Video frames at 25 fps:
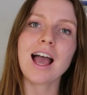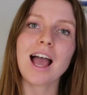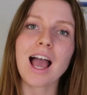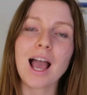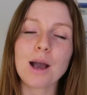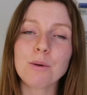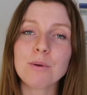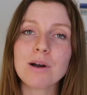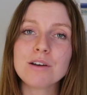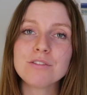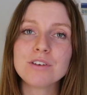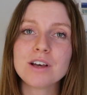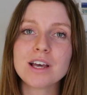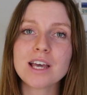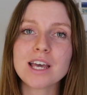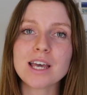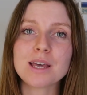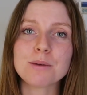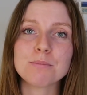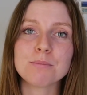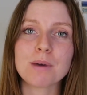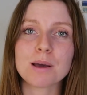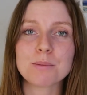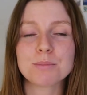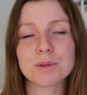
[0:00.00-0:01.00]
However,
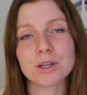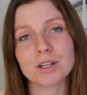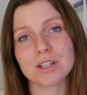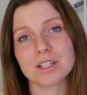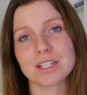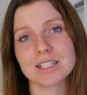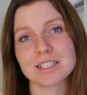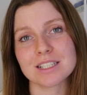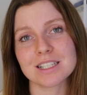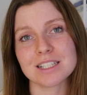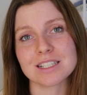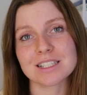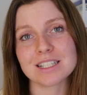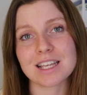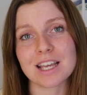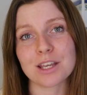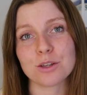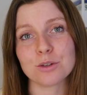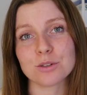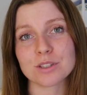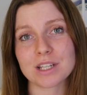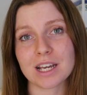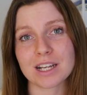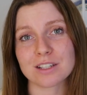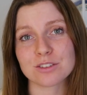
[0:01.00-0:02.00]
it might be a good idea to get
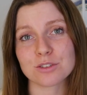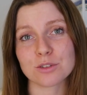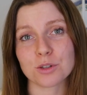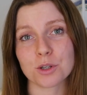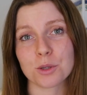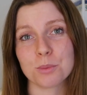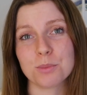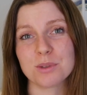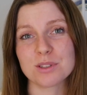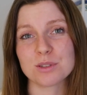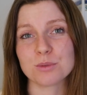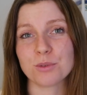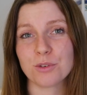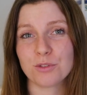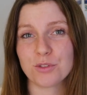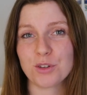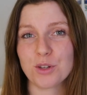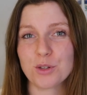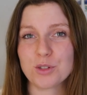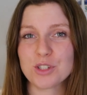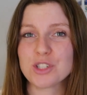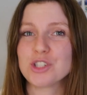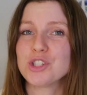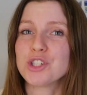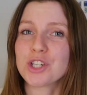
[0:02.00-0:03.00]
your tax documents
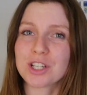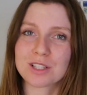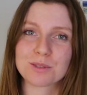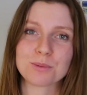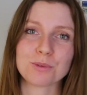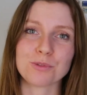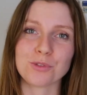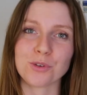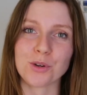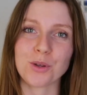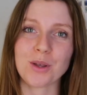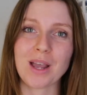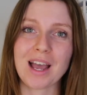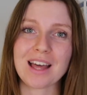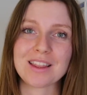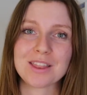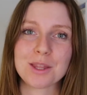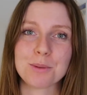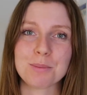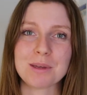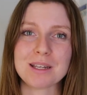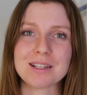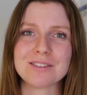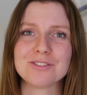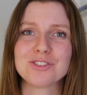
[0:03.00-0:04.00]
reviewed just before you hand
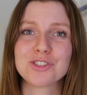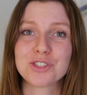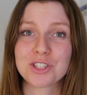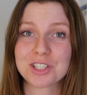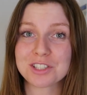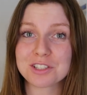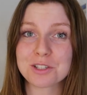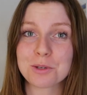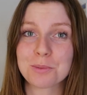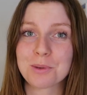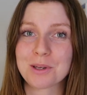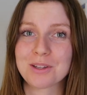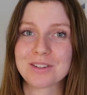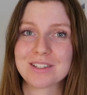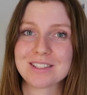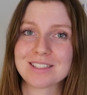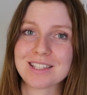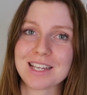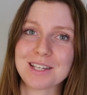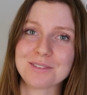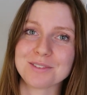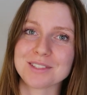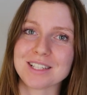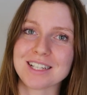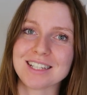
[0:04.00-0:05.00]
them in, just to be on the
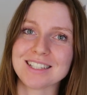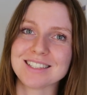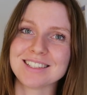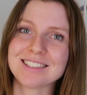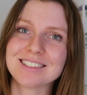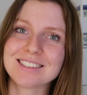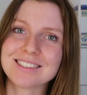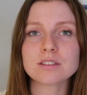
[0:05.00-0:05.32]
safe side.